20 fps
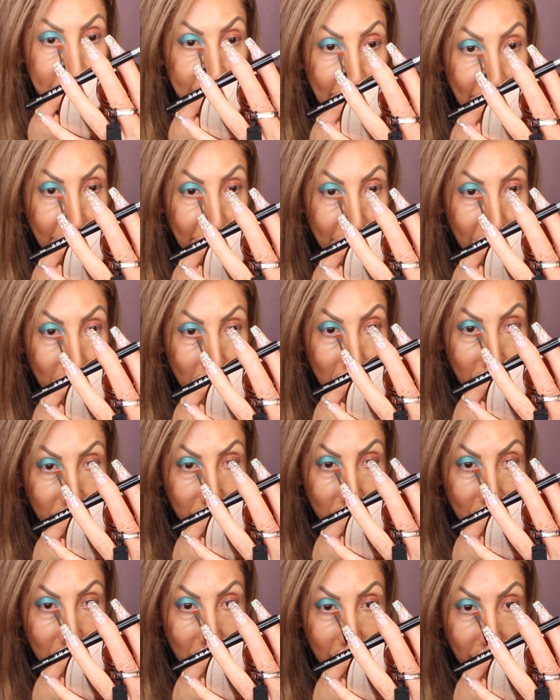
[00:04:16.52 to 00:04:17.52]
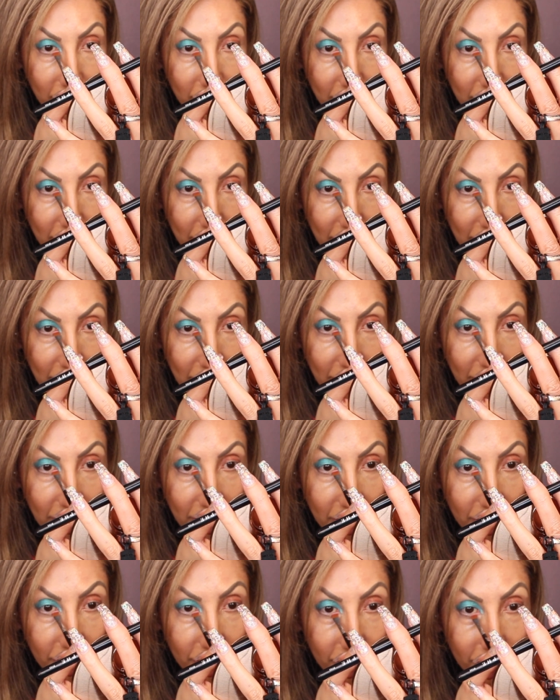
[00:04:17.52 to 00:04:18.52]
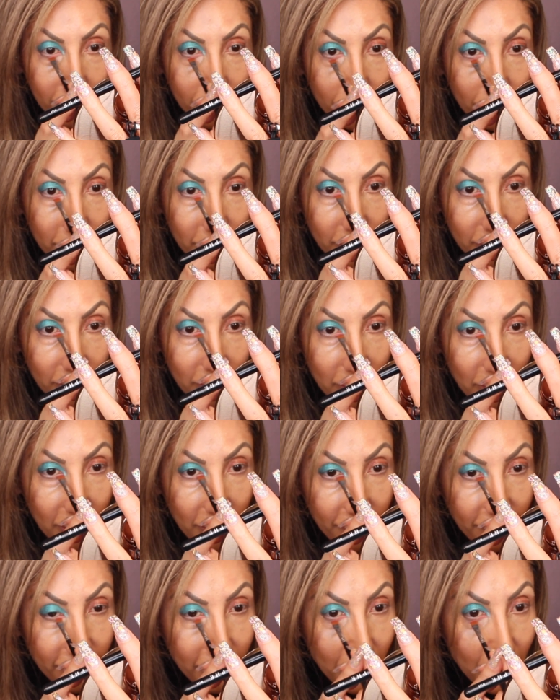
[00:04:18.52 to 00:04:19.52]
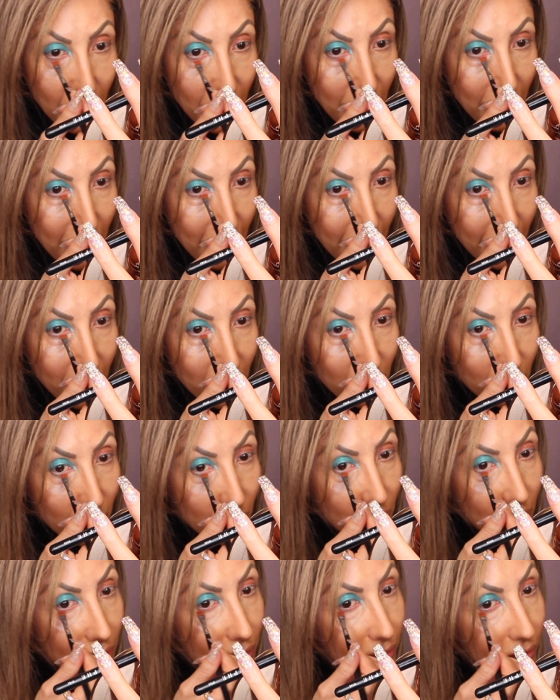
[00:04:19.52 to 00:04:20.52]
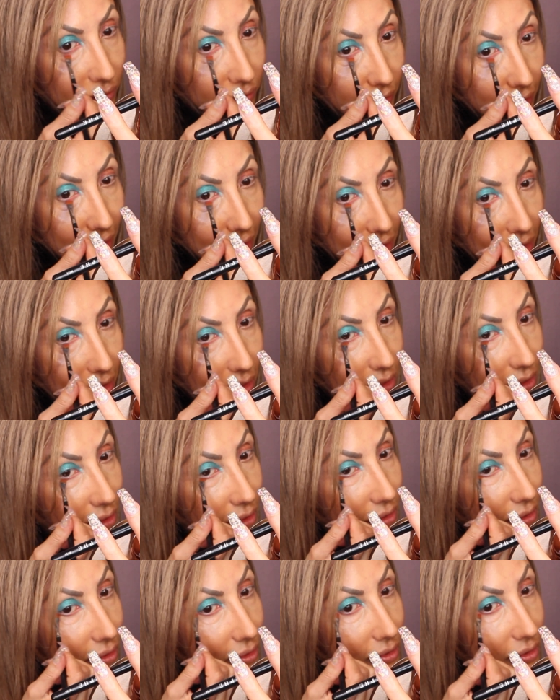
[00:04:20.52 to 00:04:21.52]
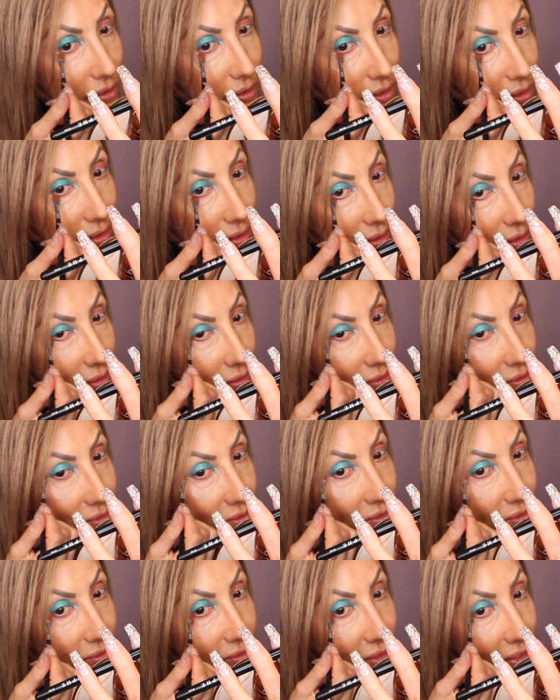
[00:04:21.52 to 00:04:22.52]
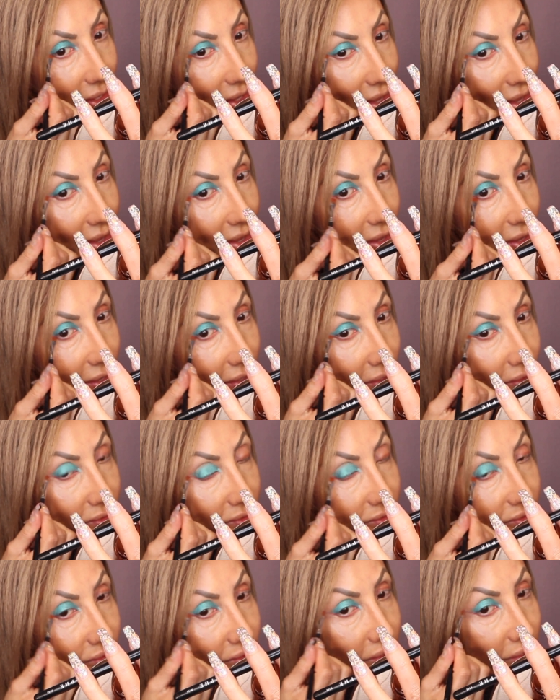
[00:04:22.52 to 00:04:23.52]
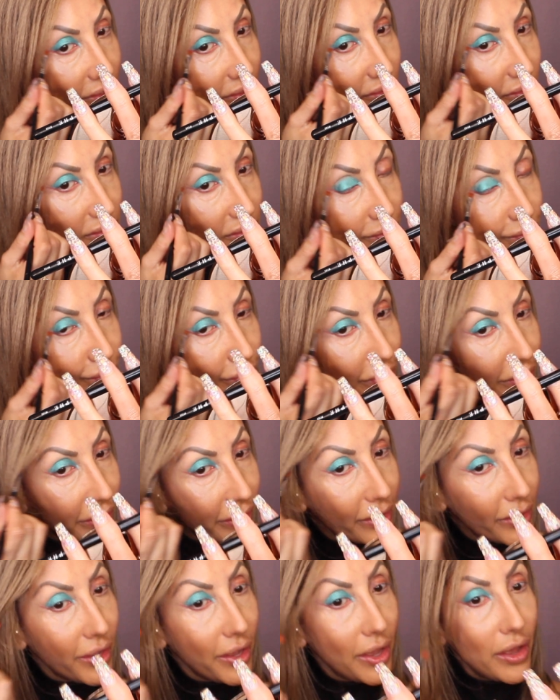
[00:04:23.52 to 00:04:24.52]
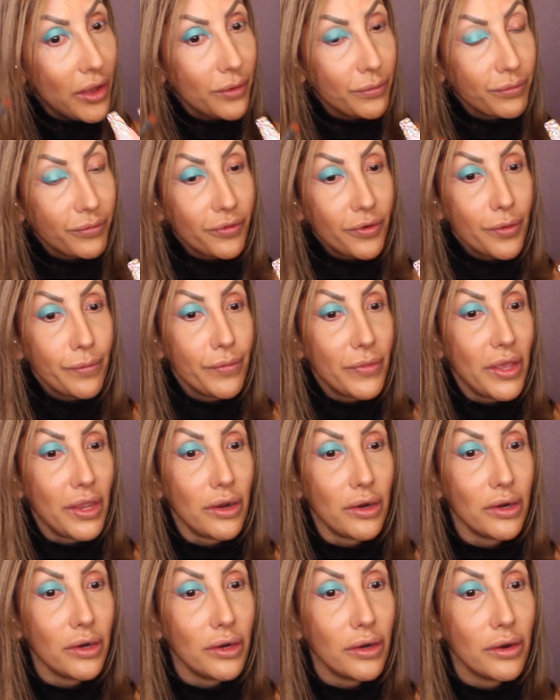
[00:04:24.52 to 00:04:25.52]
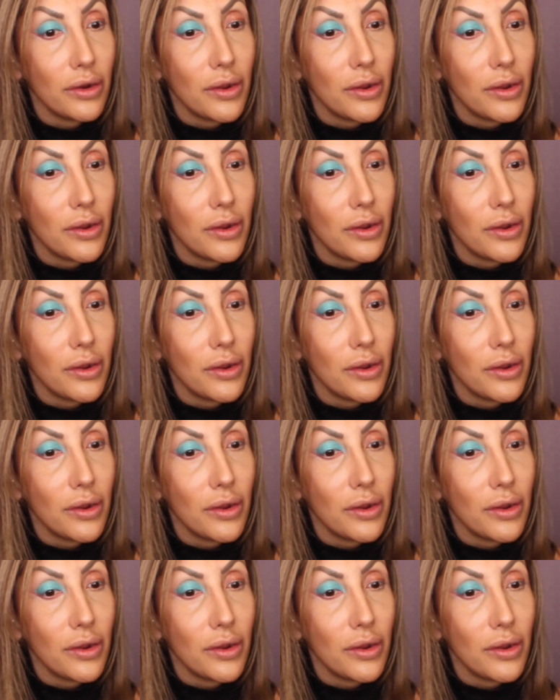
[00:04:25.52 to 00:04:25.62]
Take it along the inner corner of the eye all the way to the edge and just bring it up from there.